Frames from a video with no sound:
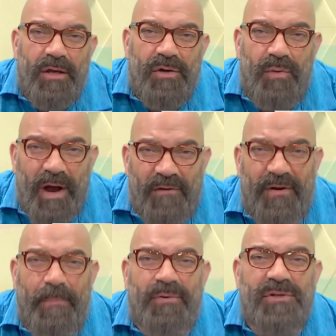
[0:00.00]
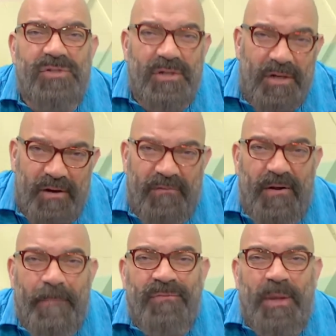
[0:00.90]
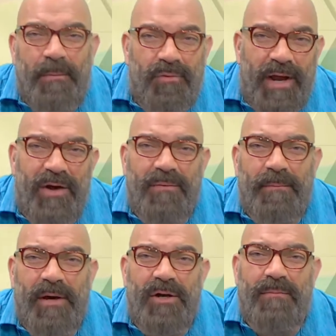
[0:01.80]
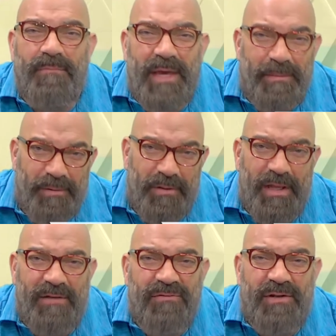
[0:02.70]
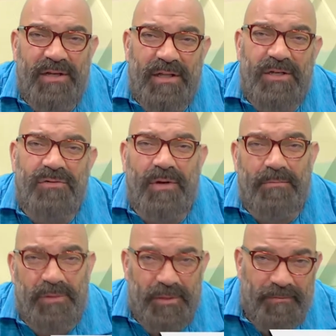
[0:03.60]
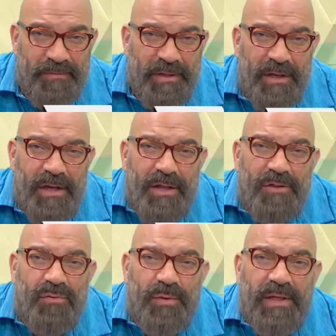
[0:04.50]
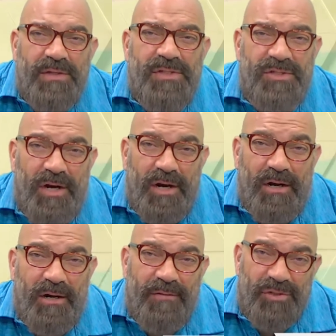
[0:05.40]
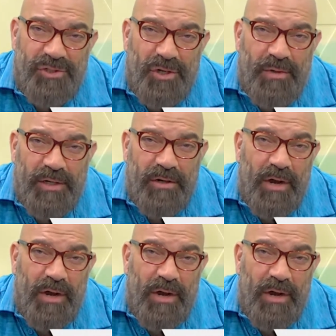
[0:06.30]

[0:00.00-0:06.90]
guava preserve, brown butter maple and vanilla crumble. The real star of the show here,